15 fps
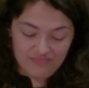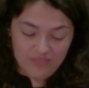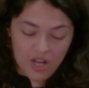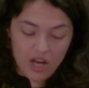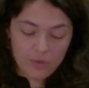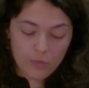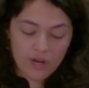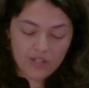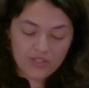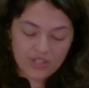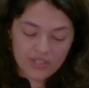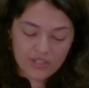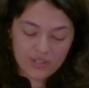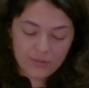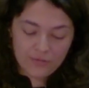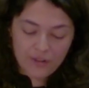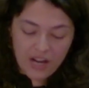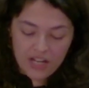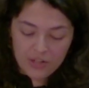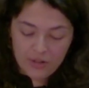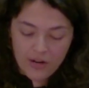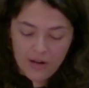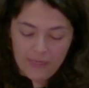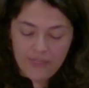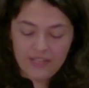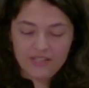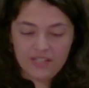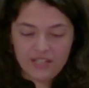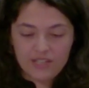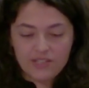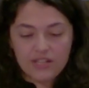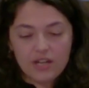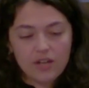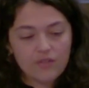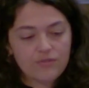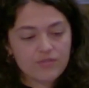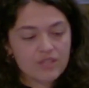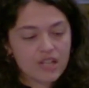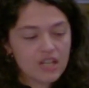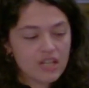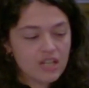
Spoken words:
God wants us to find our authentic selves,